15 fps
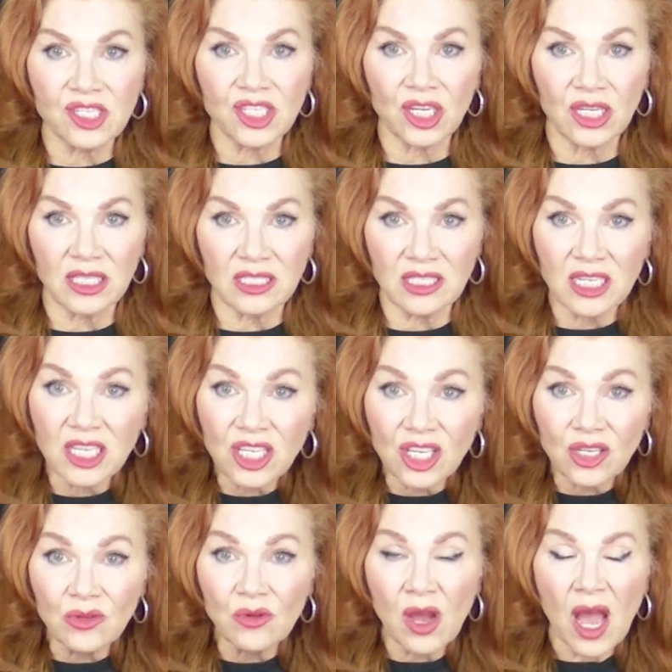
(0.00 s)
this to
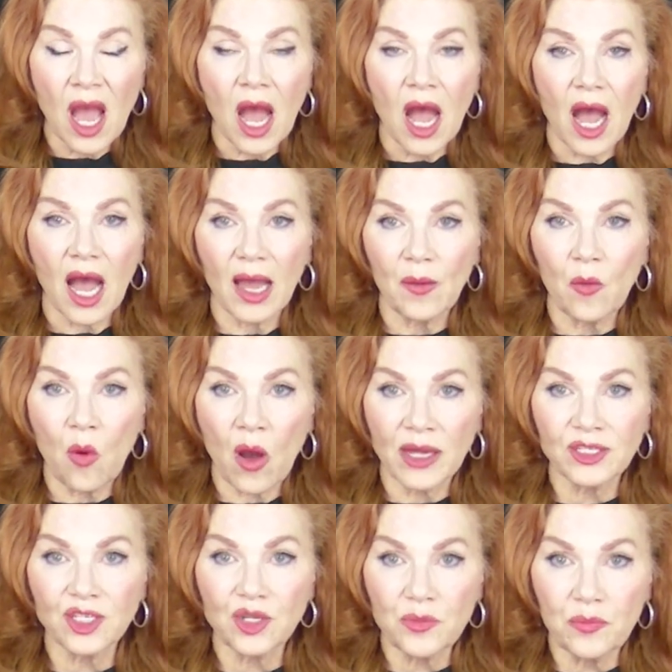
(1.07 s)
continue. I
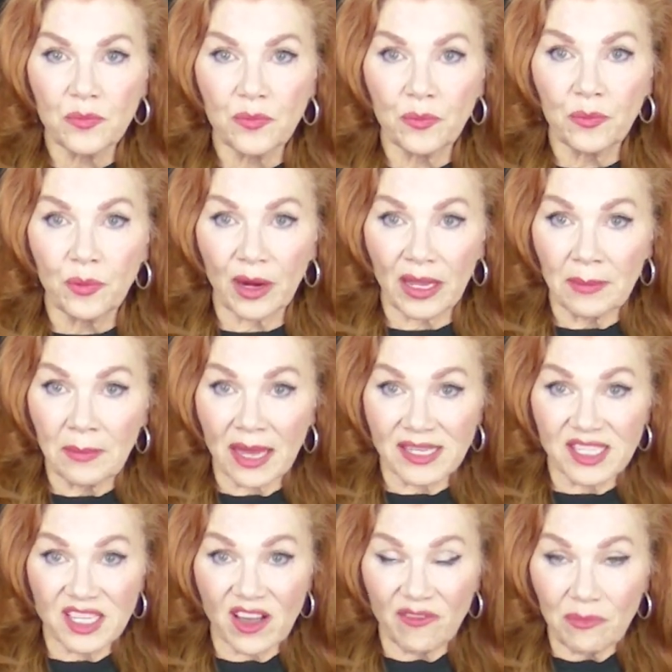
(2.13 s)
want to bring
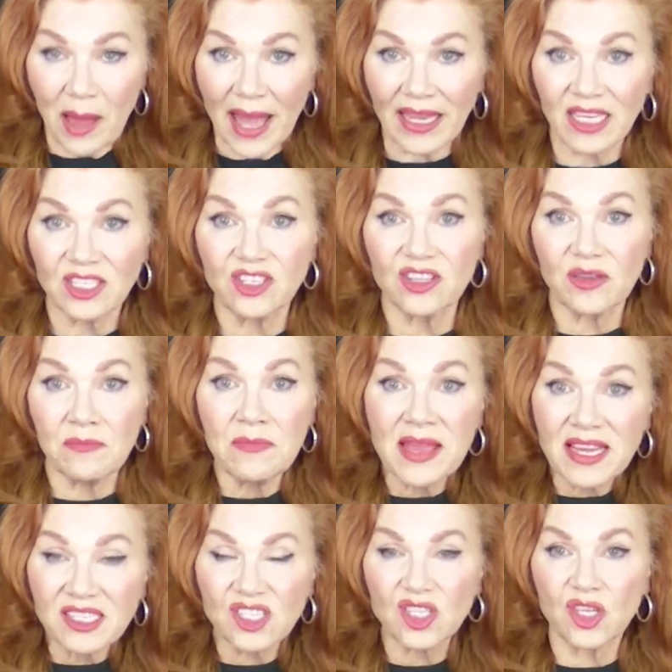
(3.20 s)
myself back into the
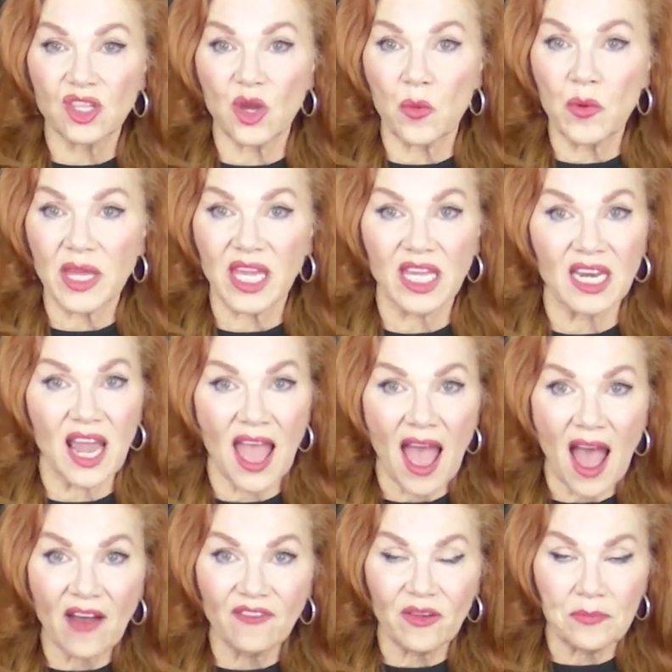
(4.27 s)
mix so that we can
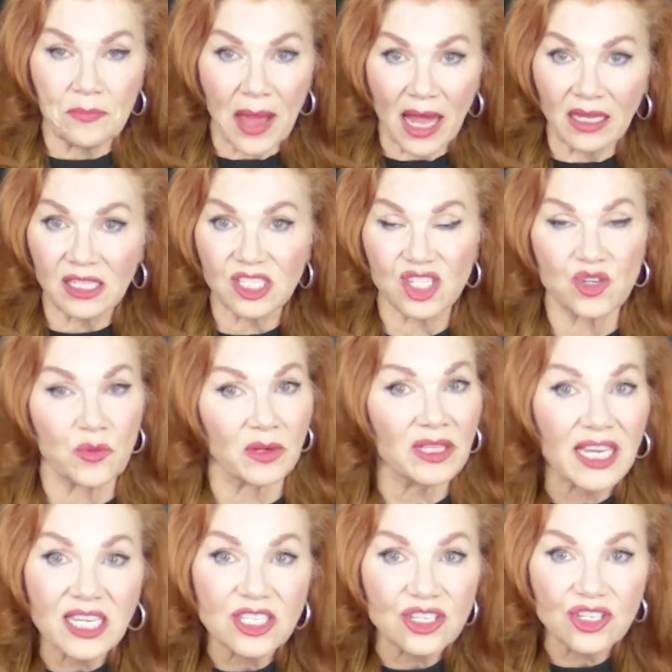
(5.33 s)
have a balanced
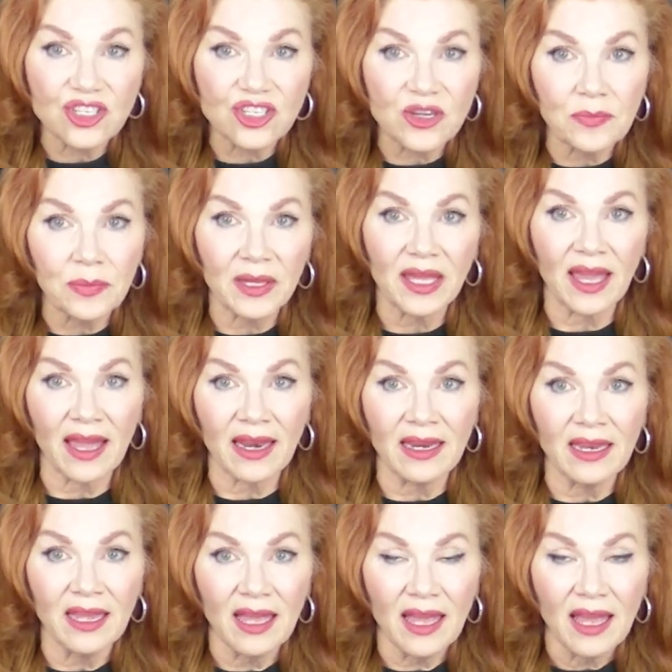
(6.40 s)
relationship
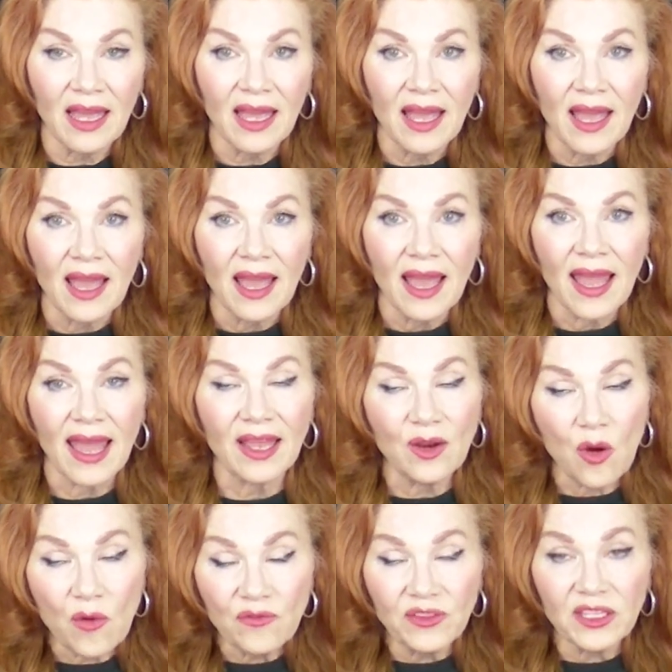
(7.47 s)
again.
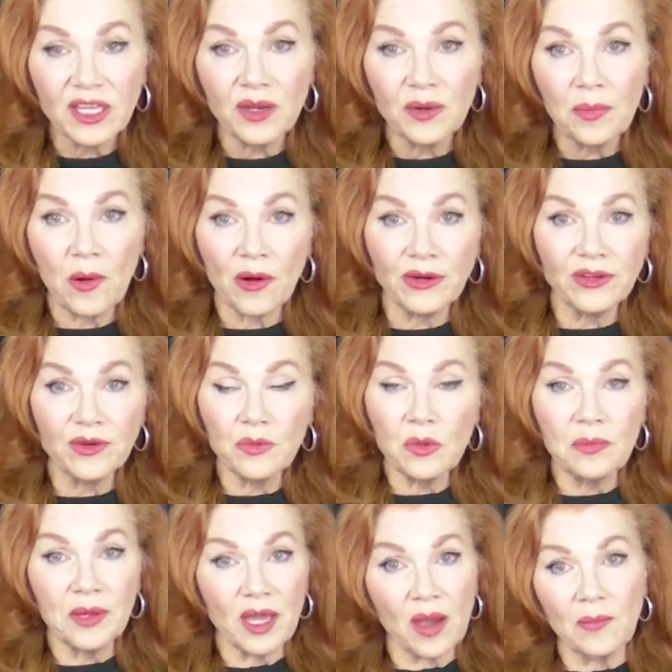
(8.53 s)
And hopefully your partner
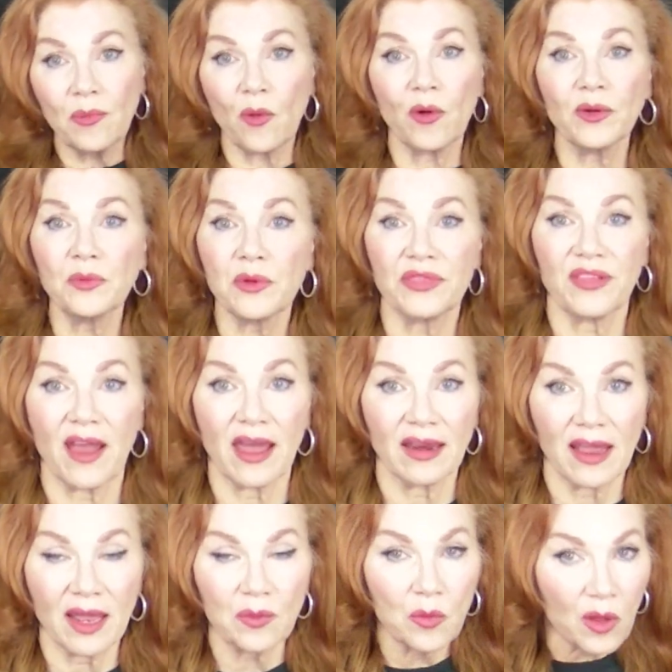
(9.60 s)
will be on board with
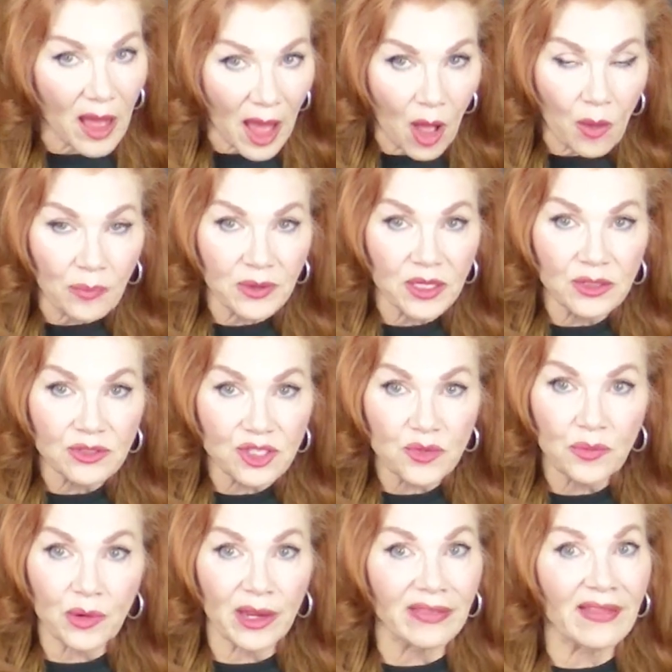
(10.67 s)
that and will help you
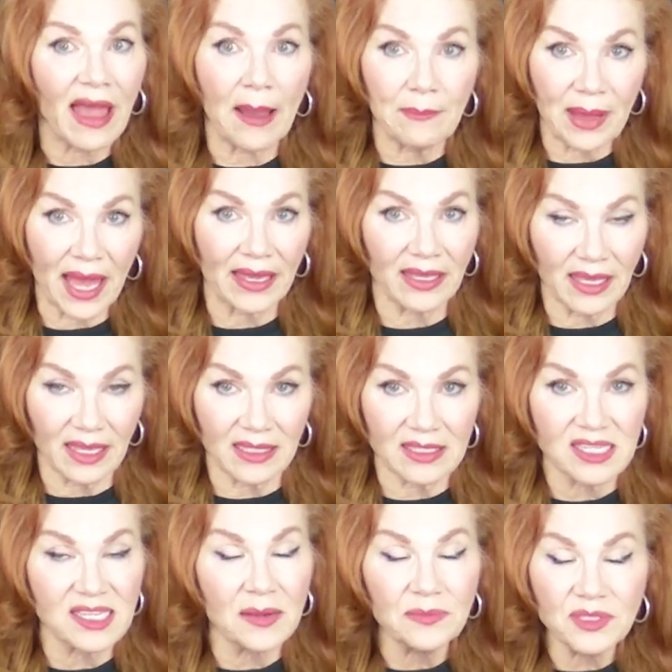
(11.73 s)
to bring that back in.
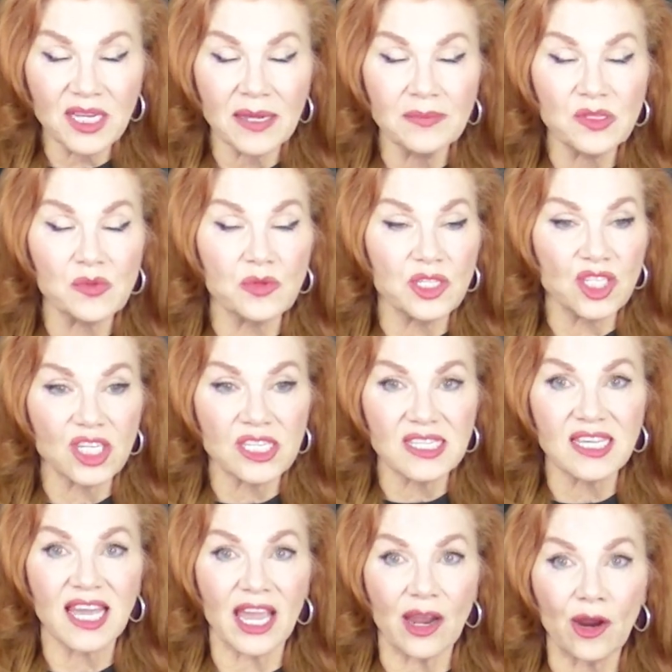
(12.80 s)
Sometimes we
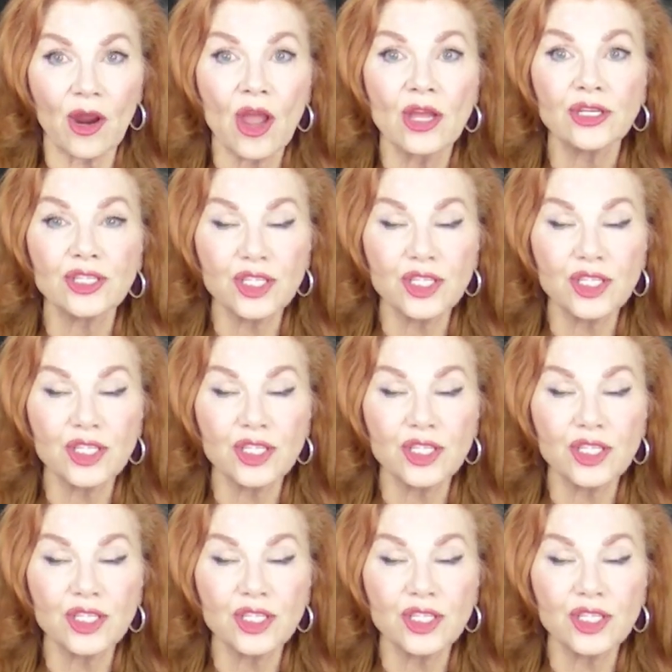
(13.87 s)
just care